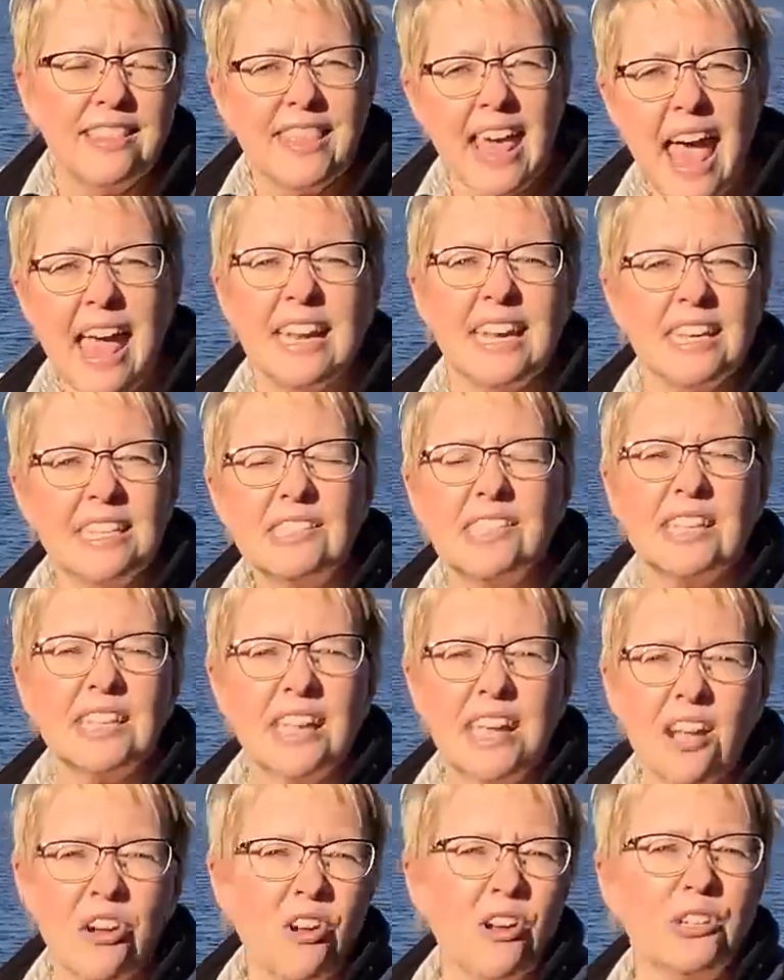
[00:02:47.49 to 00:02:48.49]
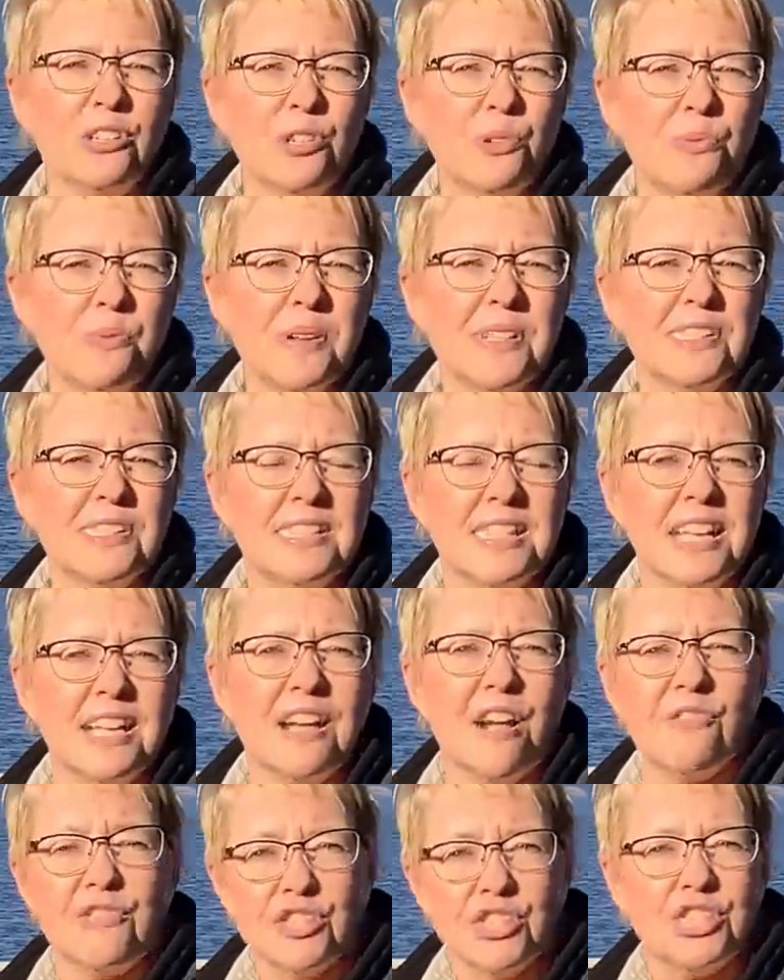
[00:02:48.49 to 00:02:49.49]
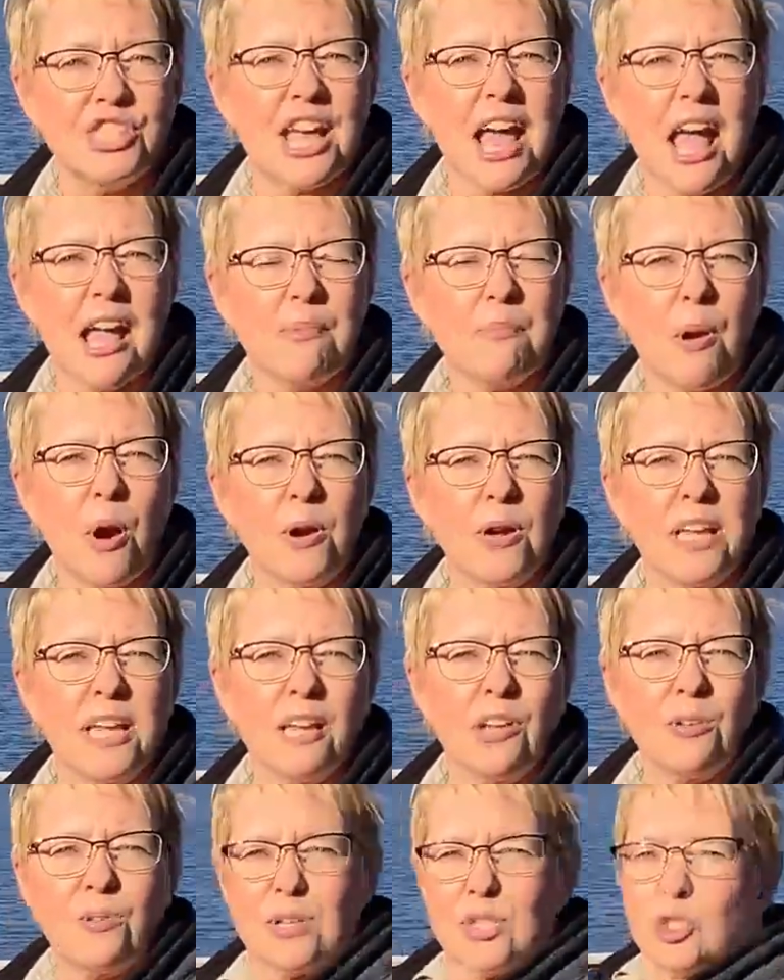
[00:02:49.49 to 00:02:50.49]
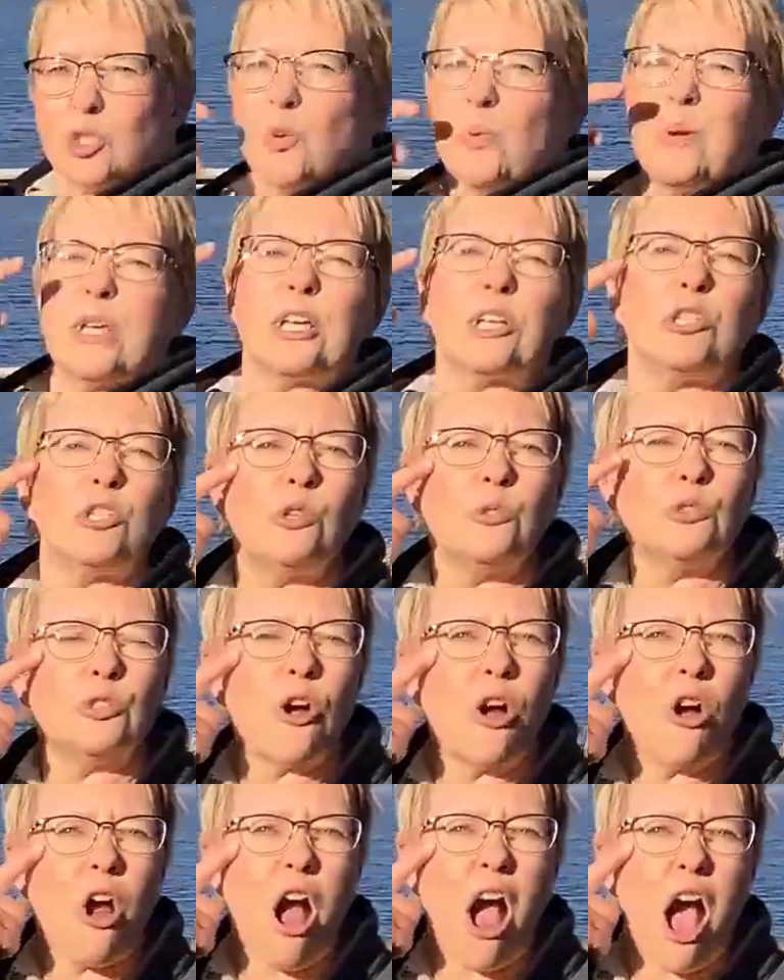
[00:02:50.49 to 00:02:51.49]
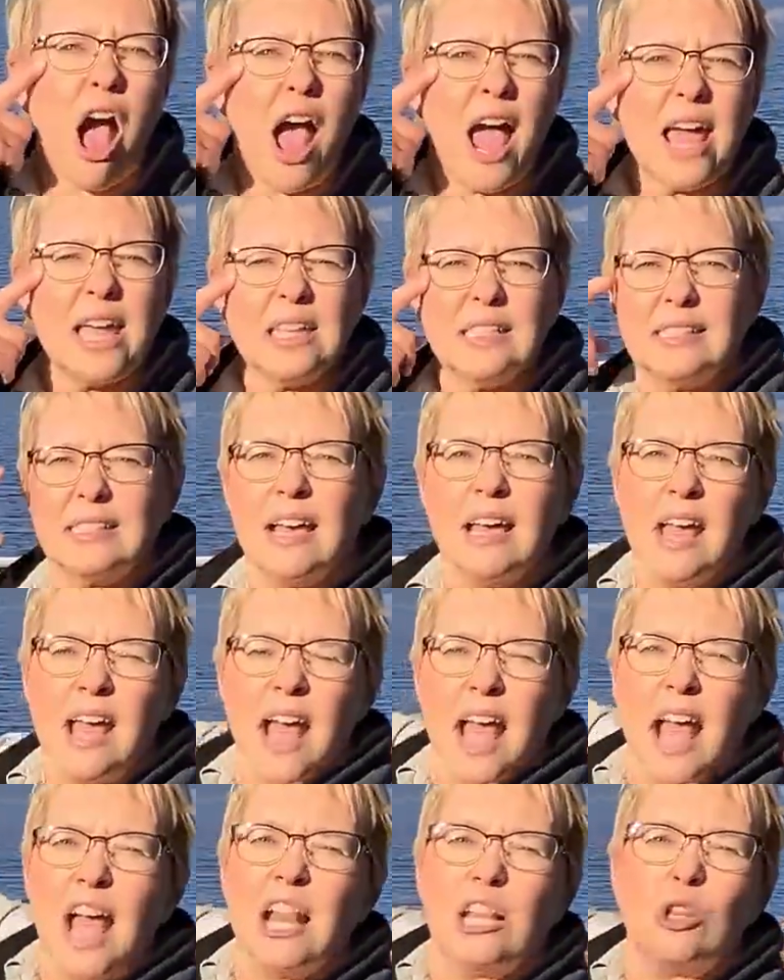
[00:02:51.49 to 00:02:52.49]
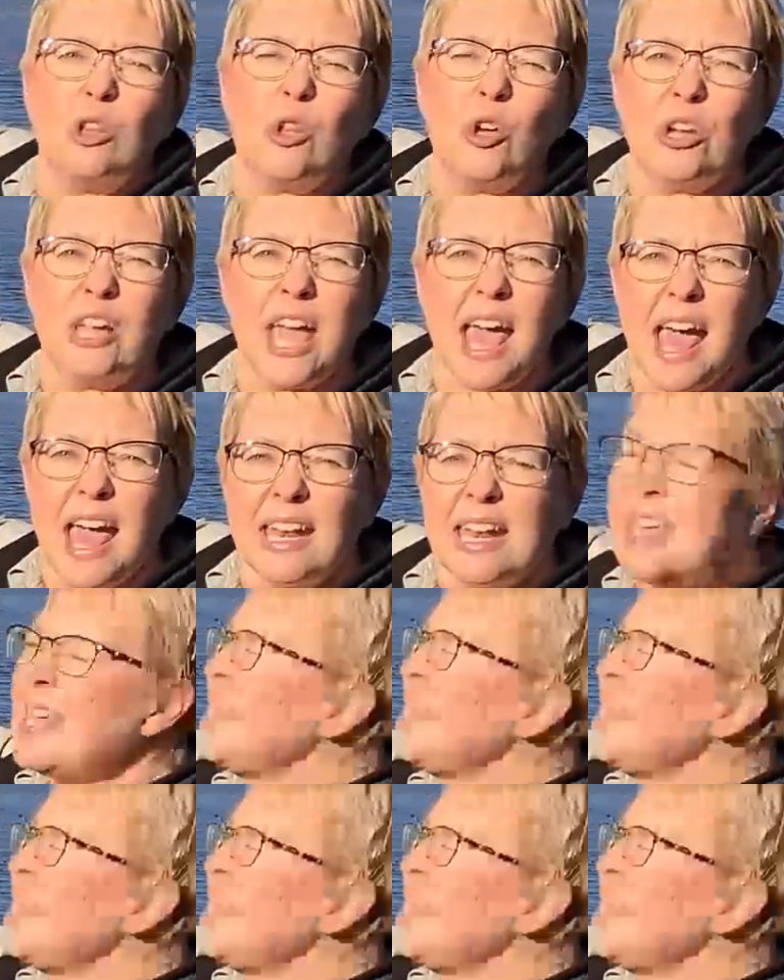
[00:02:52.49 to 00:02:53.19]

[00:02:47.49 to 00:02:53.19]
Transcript: That is a characteristic of a shagbark hickory, so we can use our eyes and look at